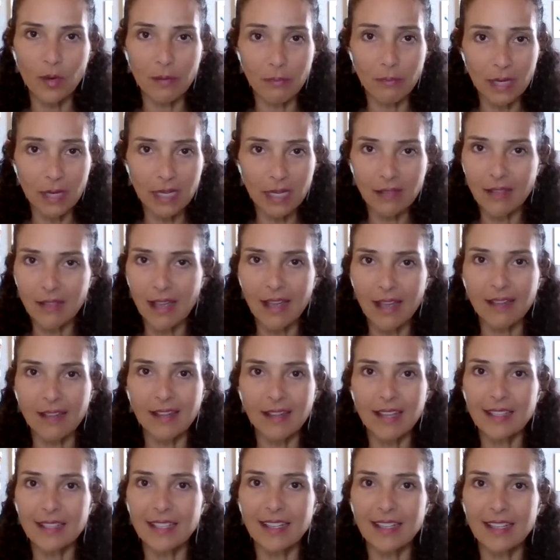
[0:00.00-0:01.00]
repeat
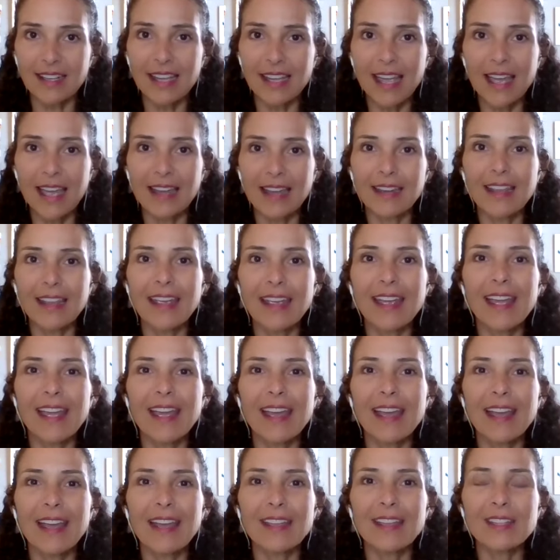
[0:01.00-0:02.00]
that lesson again.
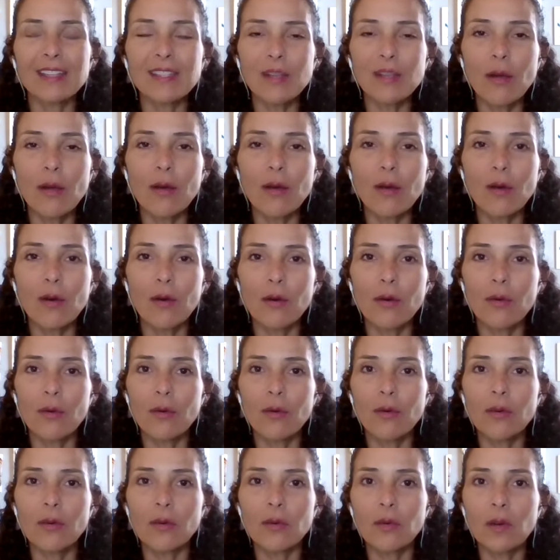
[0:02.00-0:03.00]

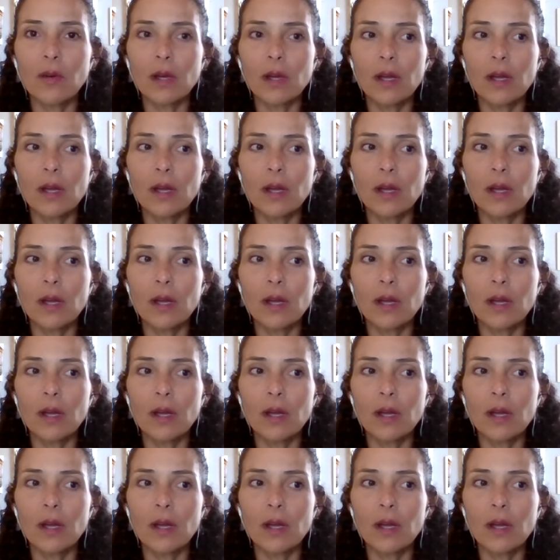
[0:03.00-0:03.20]
So